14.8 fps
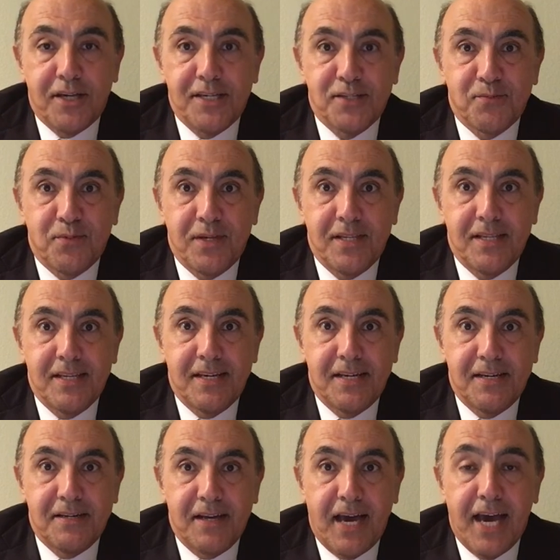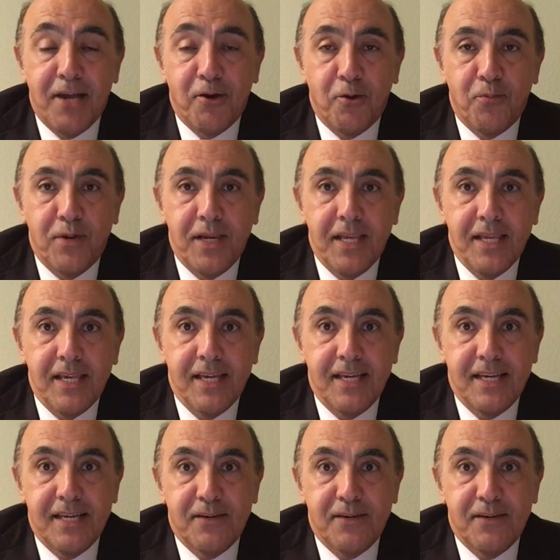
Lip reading: has been eye-opening